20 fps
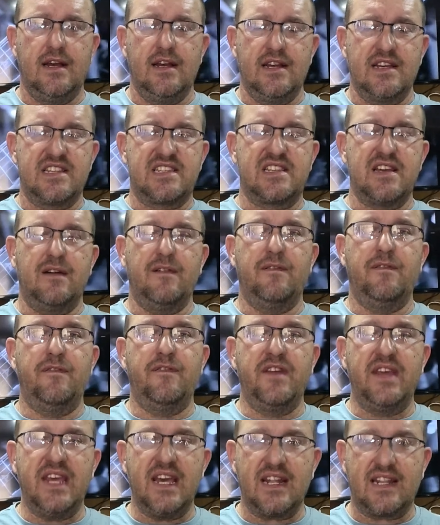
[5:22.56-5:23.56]

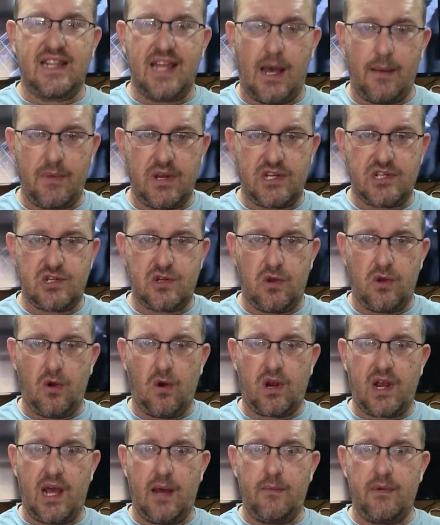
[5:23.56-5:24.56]
severe damage to your
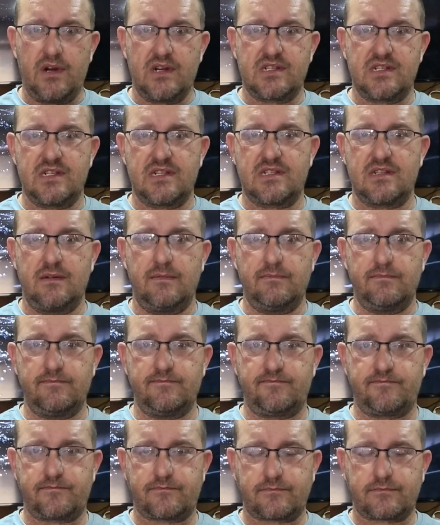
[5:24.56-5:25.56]
camera system.
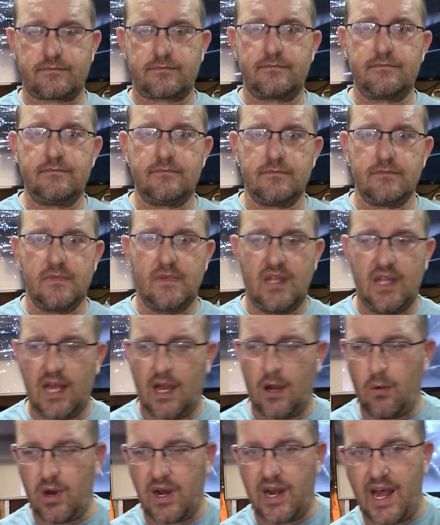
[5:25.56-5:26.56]

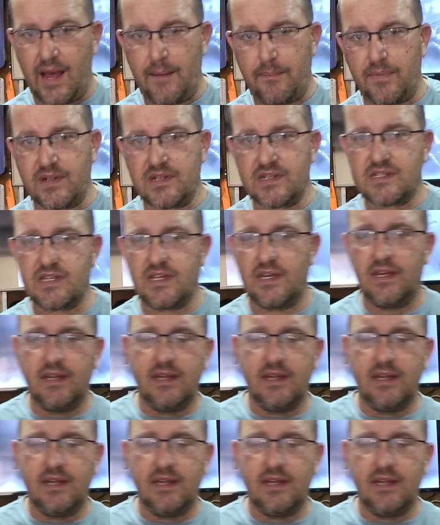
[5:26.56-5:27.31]
Now what happens,